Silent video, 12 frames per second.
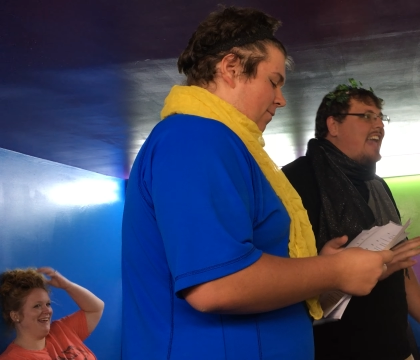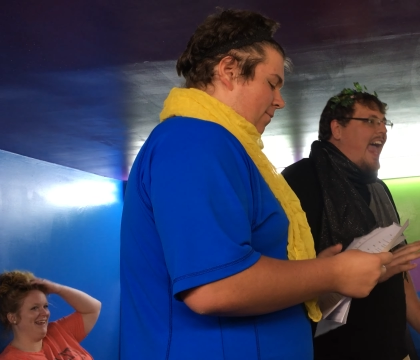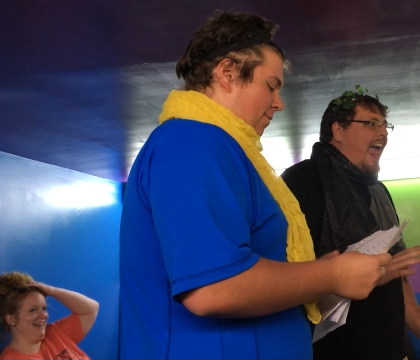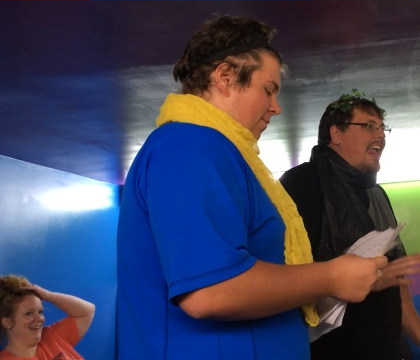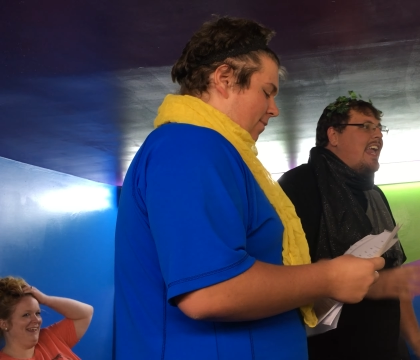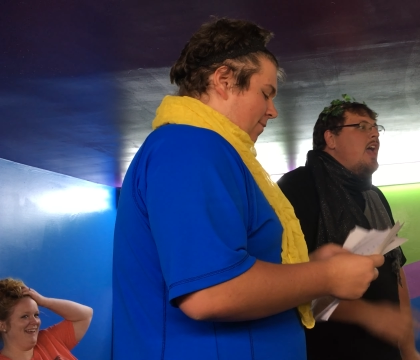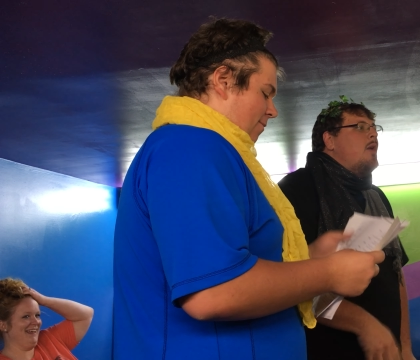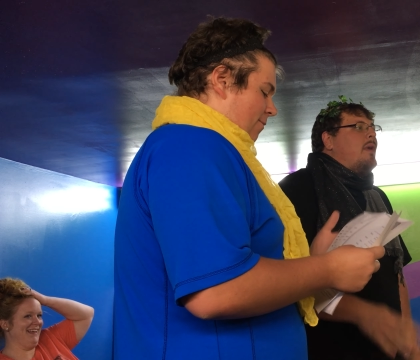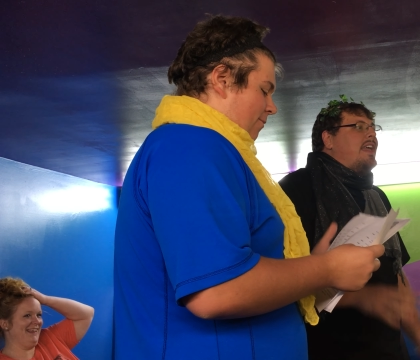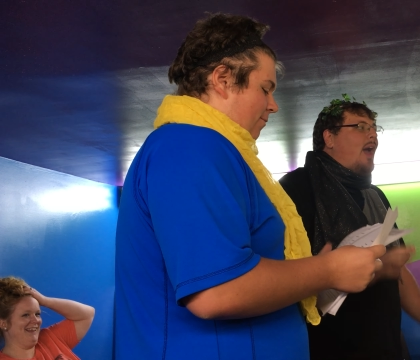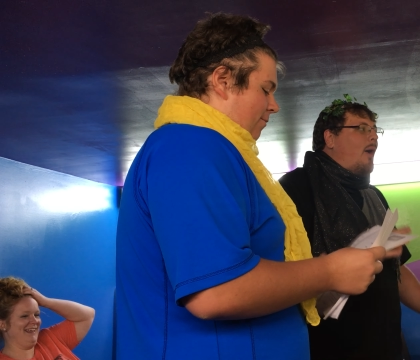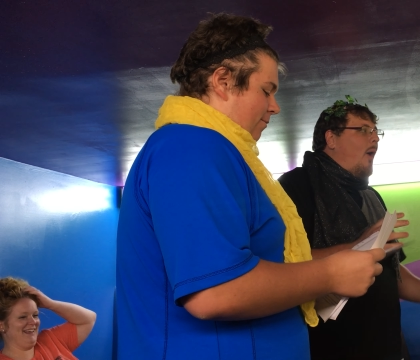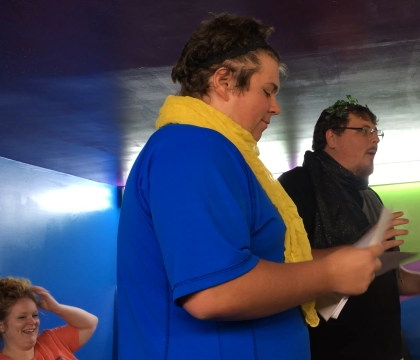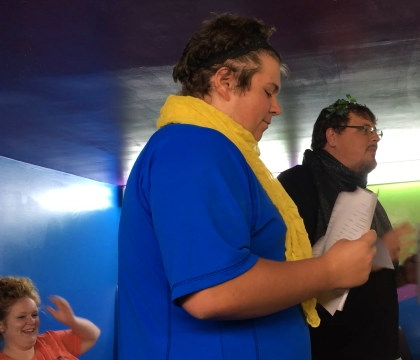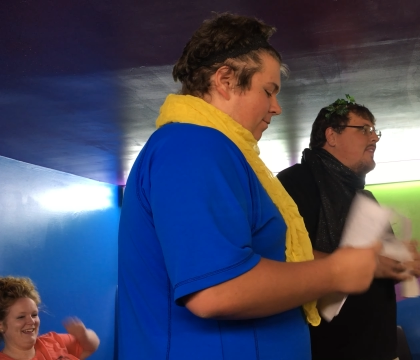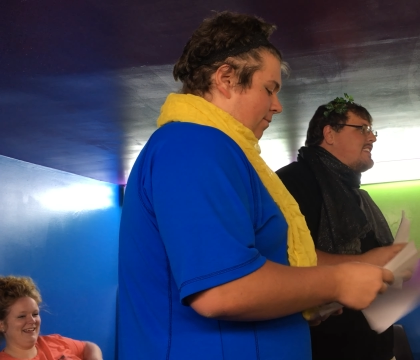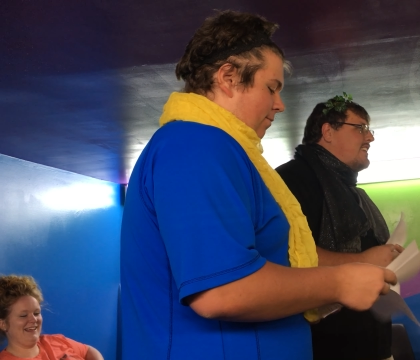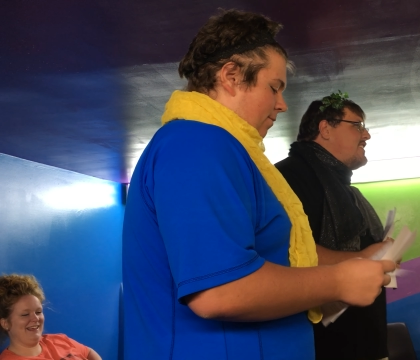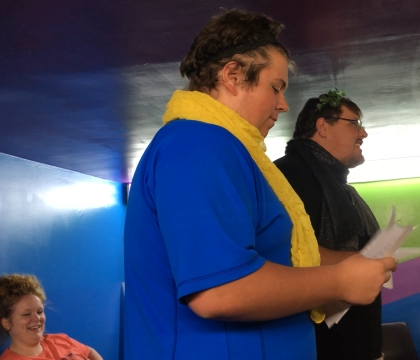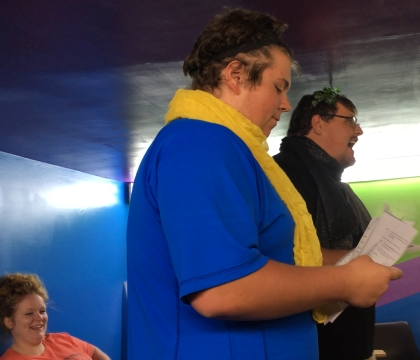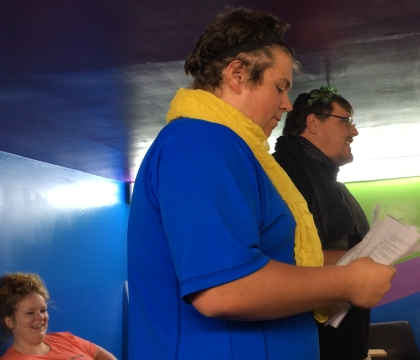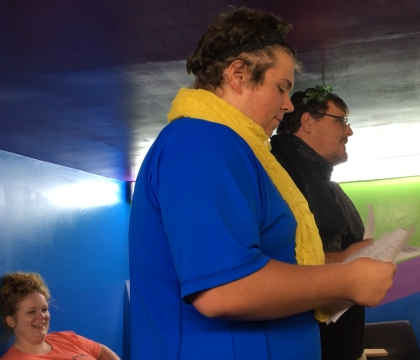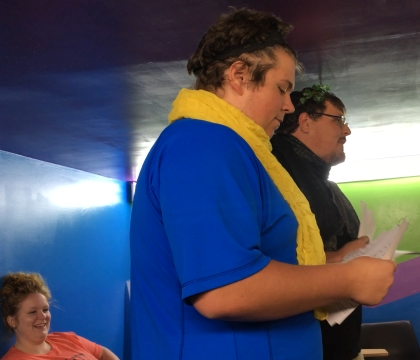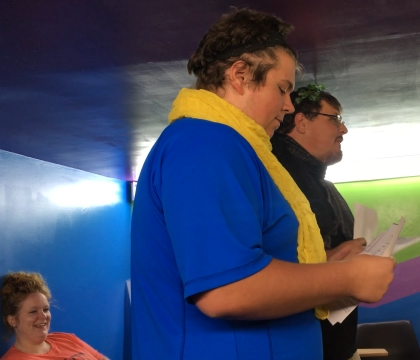Speaker 1: day, we go home to each other's
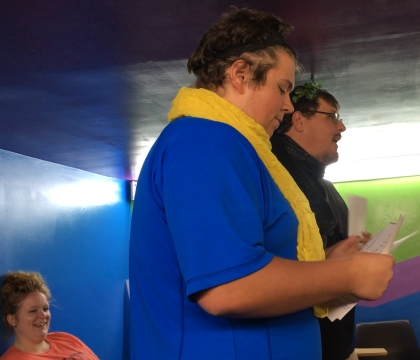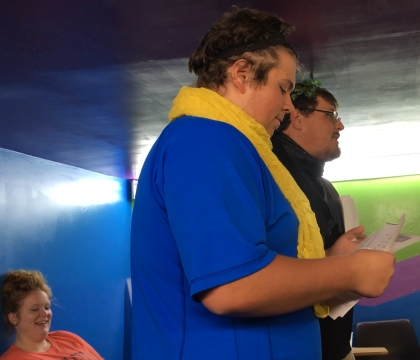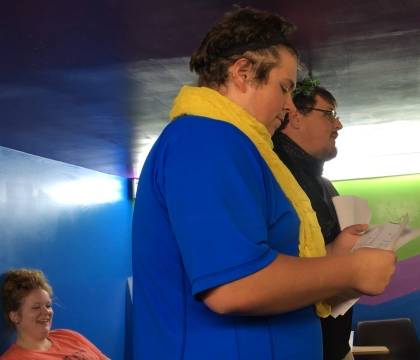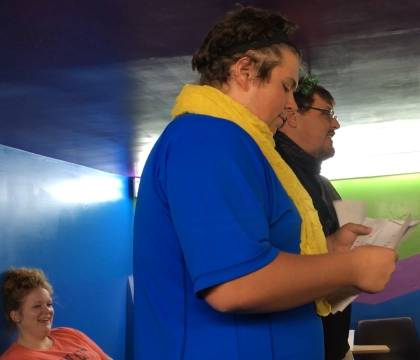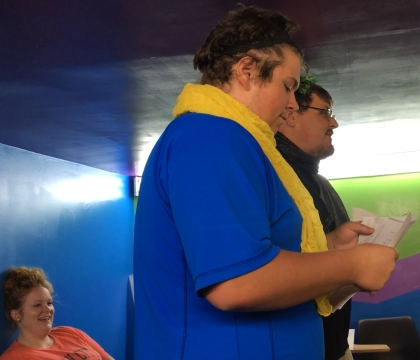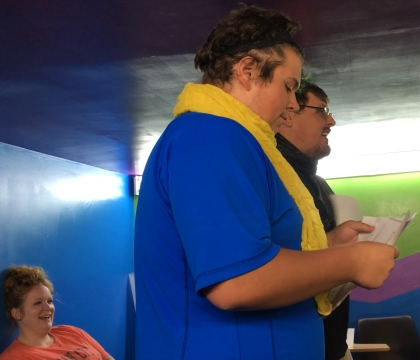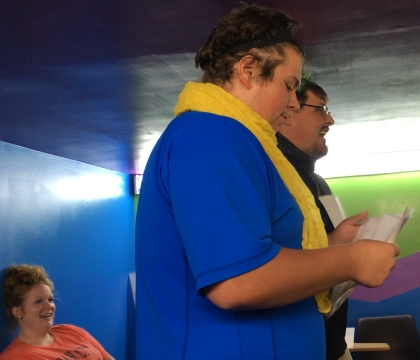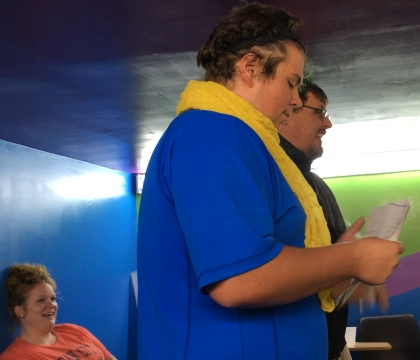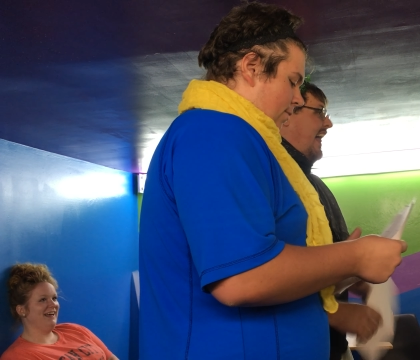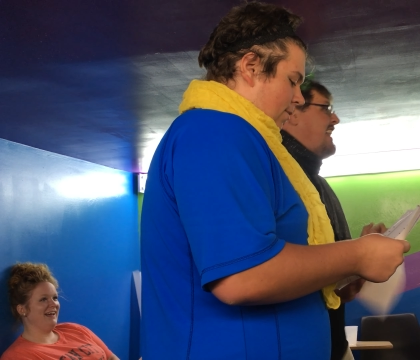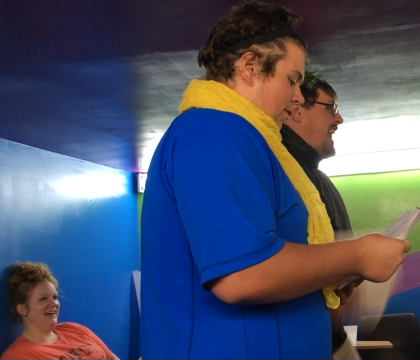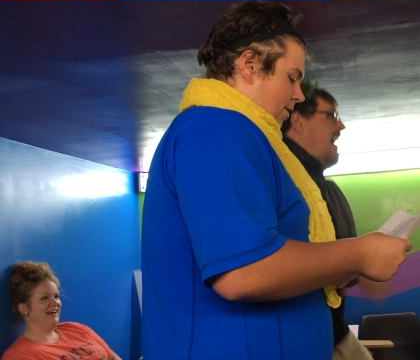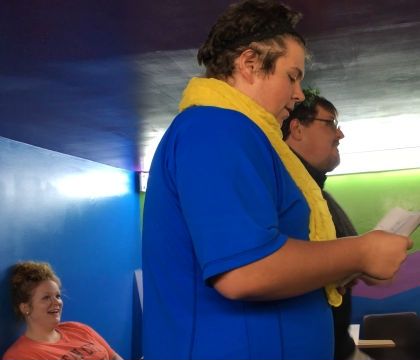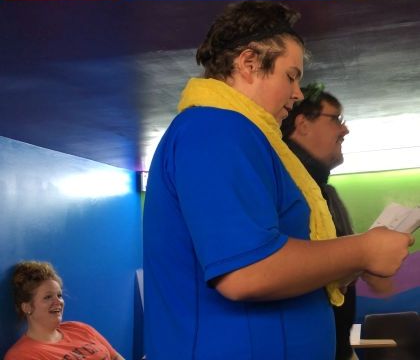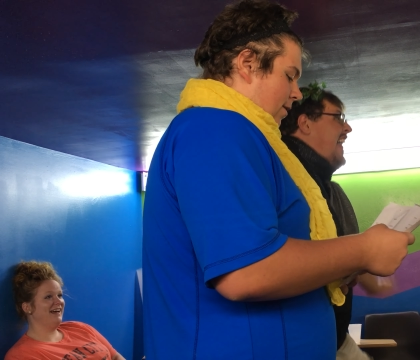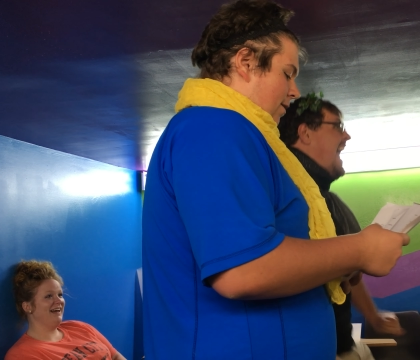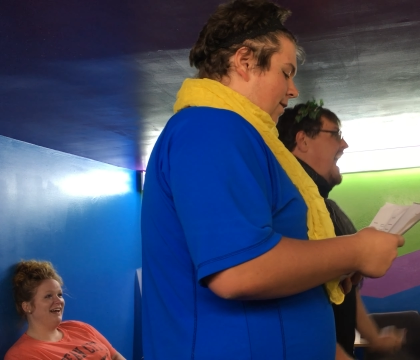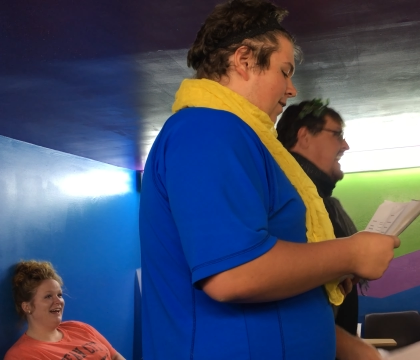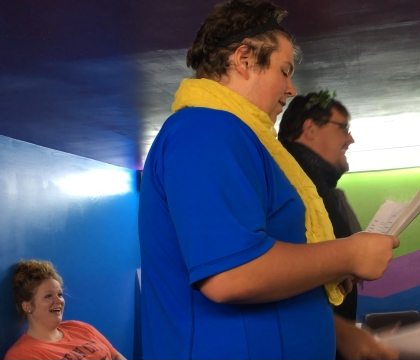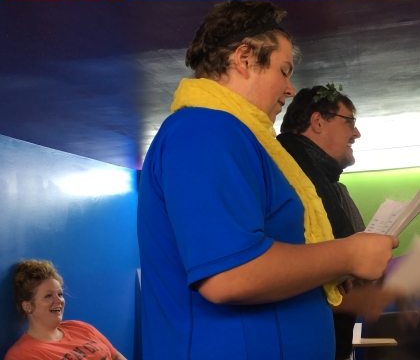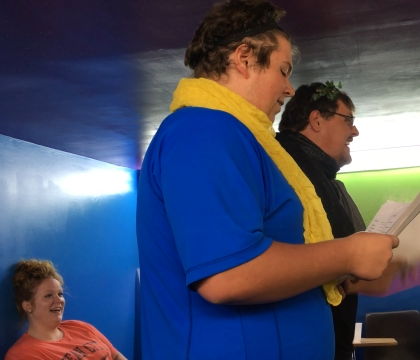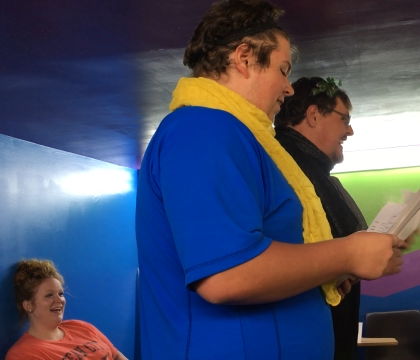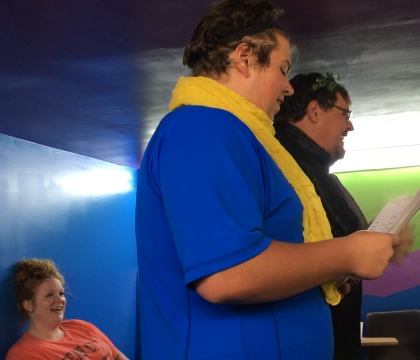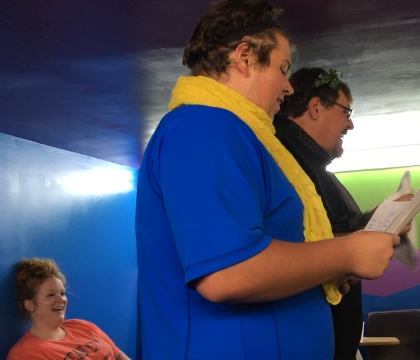house and we watch One Tree Hill on
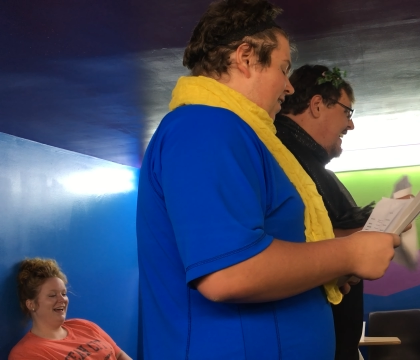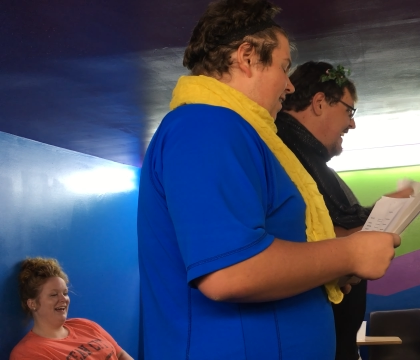Netflix!